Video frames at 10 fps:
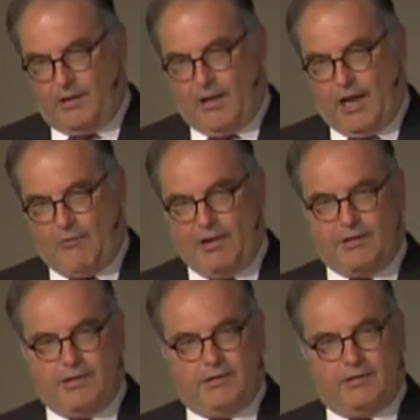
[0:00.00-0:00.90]

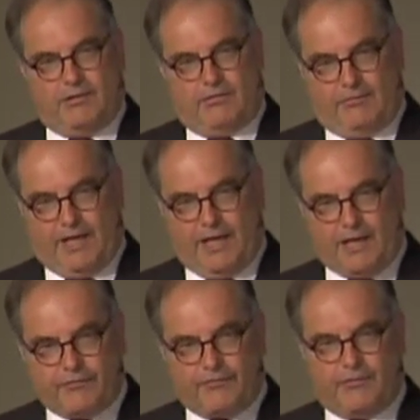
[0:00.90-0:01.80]
However, we
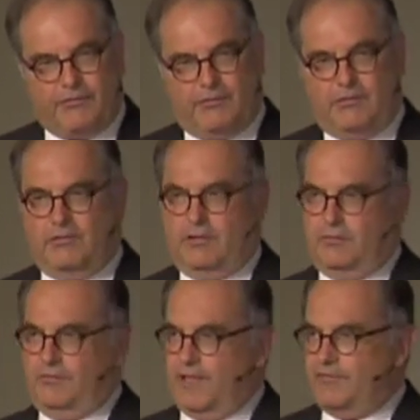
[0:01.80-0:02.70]
have
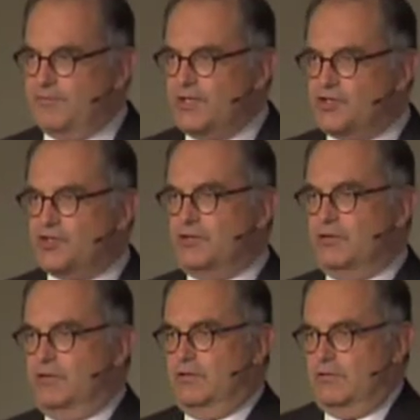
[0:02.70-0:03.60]
a mission
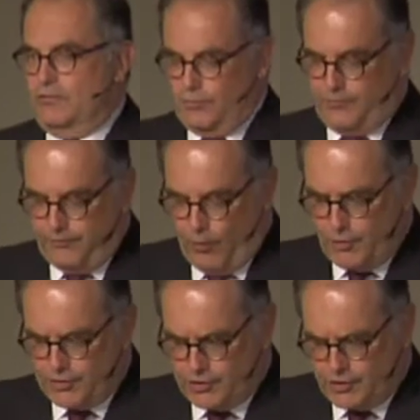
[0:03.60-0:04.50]
to
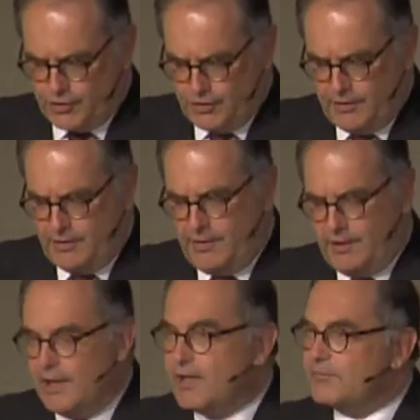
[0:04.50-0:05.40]
forge
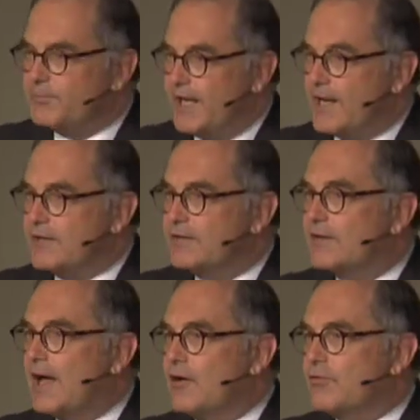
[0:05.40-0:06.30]
and plan
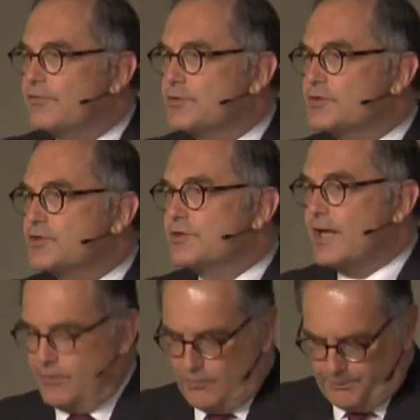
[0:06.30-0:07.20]
our future
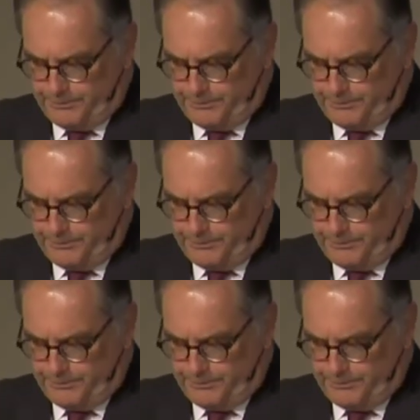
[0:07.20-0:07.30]
now.